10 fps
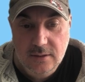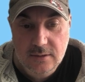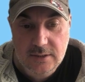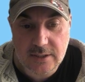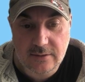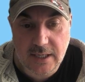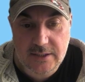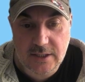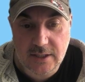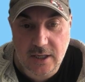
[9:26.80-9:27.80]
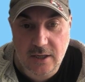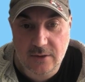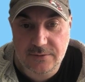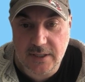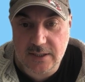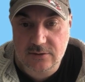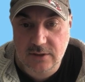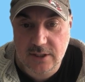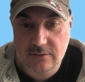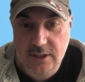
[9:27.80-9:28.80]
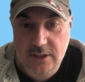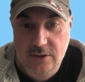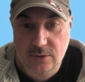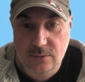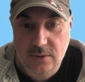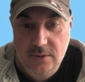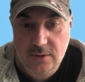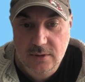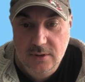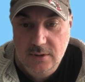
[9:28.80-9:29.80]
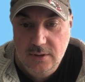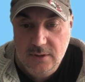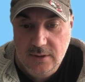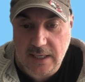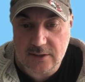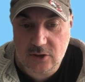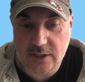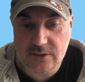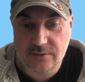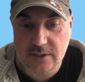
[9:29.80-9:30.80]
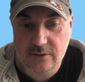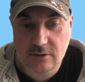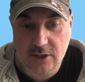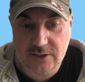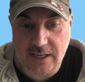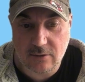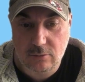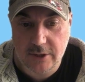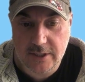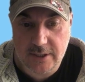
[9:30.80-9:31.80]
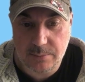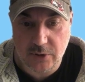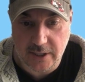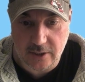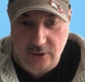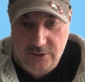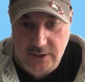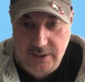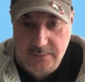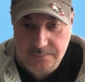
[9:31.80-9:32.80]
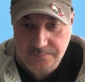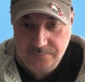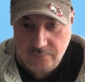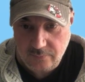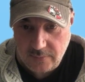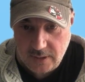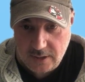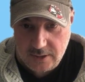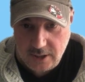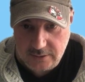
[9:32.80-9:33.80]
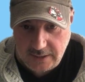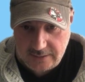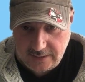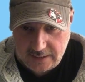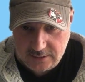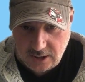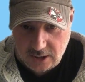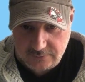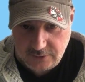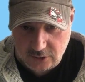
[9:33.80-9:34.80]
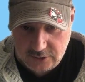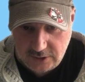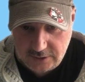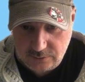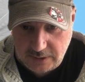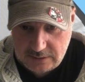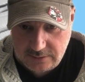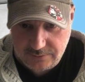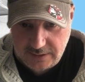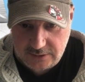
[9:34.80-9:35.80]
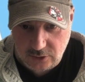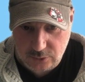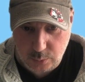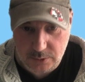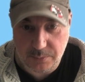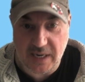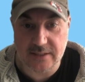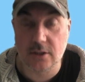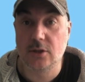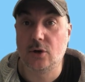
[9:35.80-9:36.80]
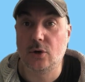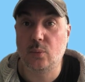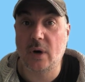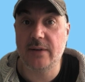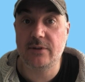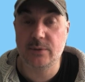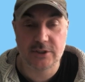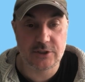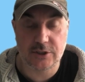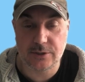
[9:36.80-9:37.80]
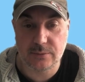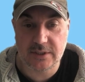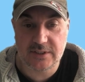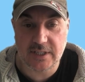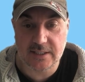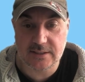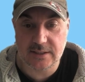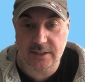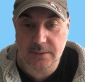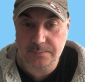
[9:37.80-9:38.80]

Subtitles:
generation, and I think that's really cool. That'd transfer across, that'd 3D print nicely, and no doubt that'd carve nicely as well if you had a nice wooden panel or whatever you wanted to do with a CNC.